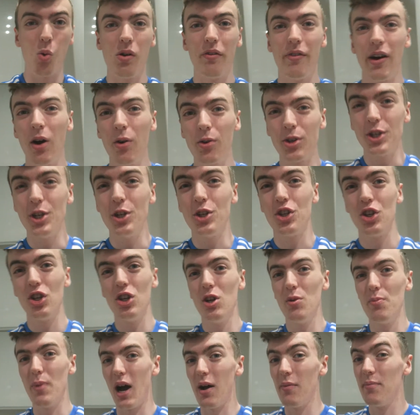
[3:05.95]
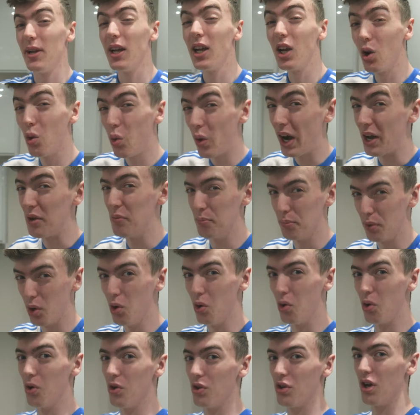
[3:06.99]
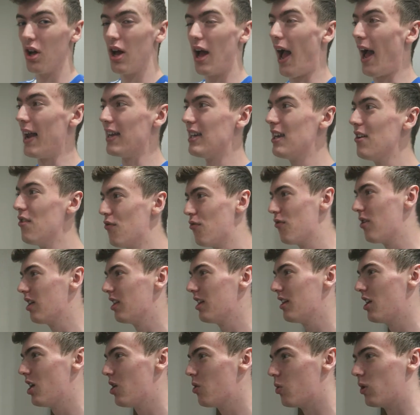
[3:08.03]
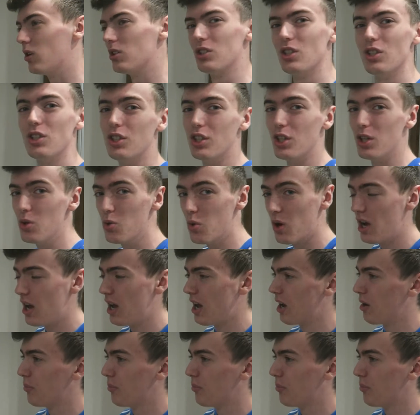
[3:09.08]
without YouTube I've been quite bored. I didn't really know what to do.